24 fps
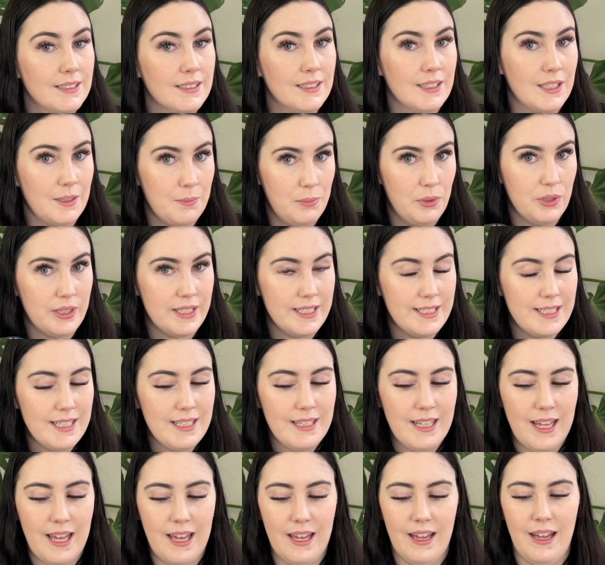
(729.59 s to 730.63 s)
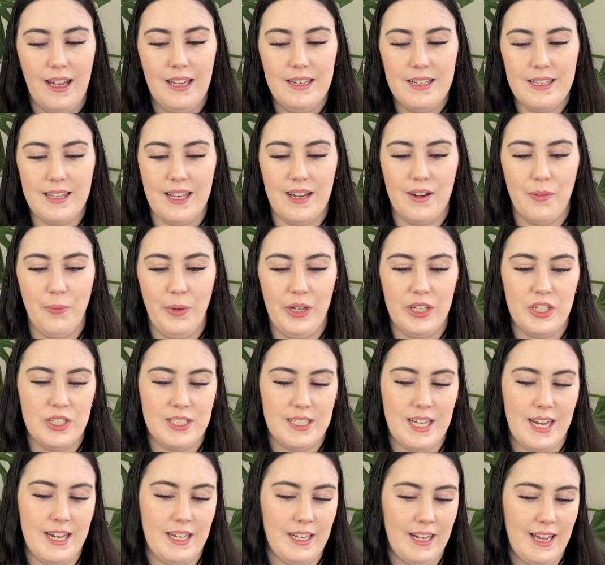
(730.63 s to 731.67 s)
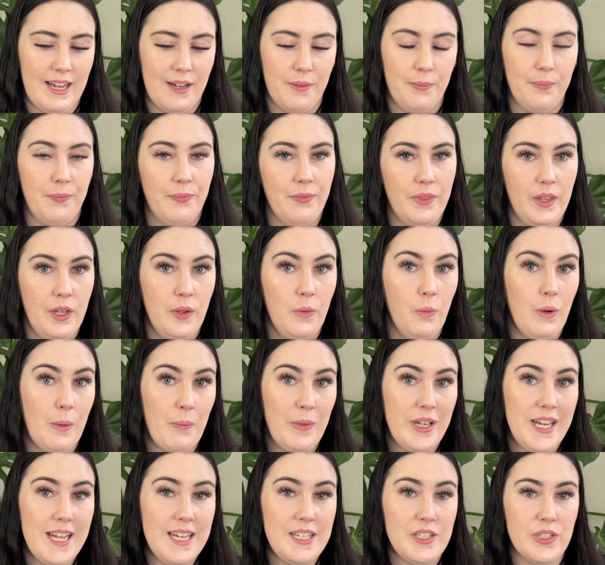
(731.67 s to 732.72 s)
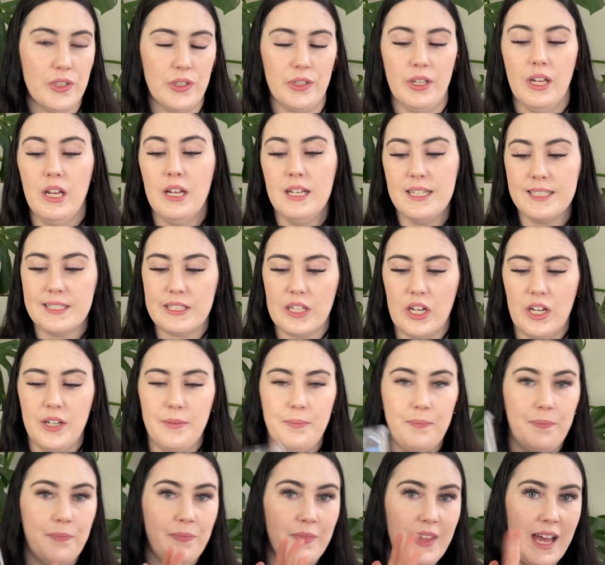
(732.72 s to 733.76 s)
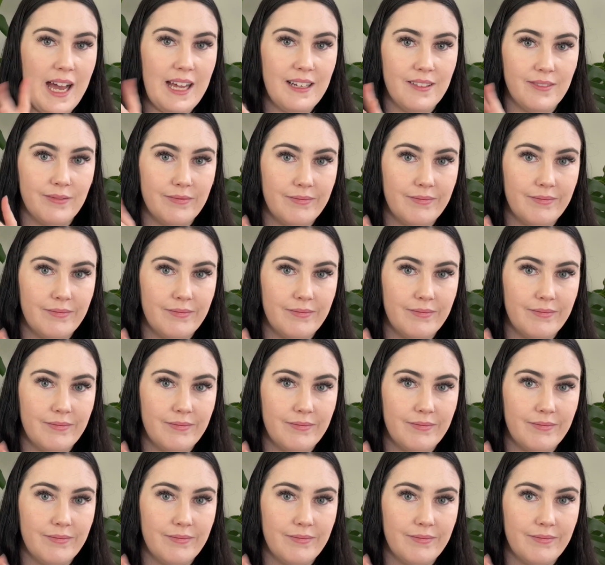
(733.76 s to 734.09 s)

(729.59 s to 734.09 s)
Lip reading: can put this in there, under there, and we can just take it out when we need to. So that